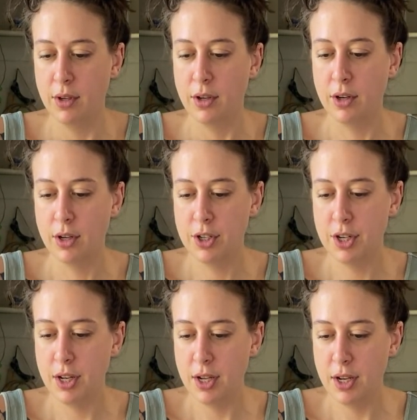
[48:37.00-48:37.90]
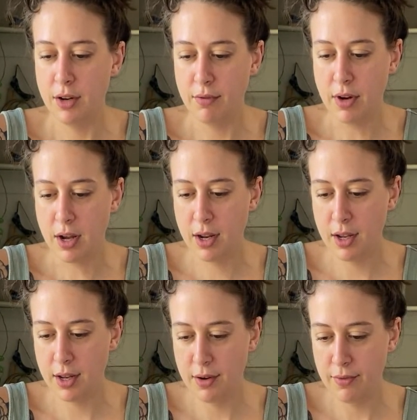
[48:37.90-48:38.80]
Kirshnid,
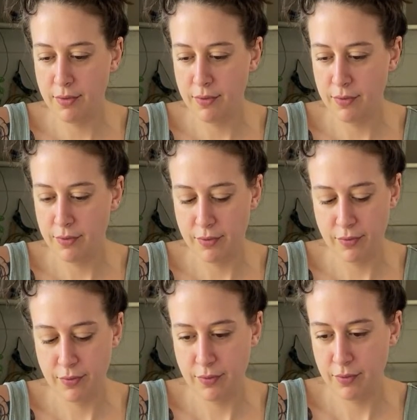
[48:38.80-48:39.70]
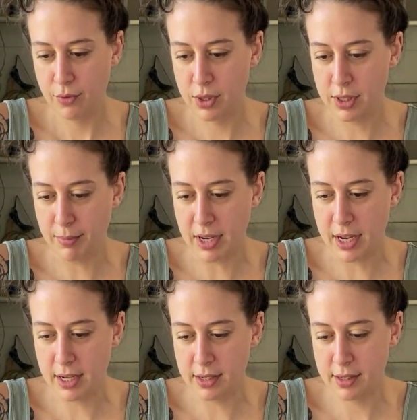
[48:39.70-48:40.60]
Ryan. What's up,
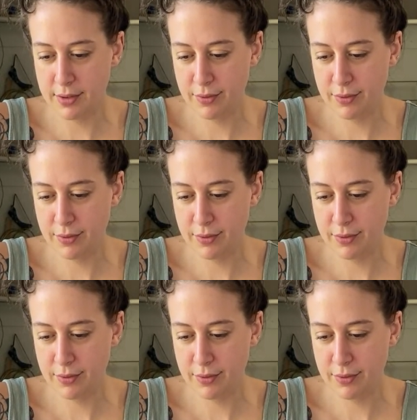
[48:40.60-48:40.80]
guys?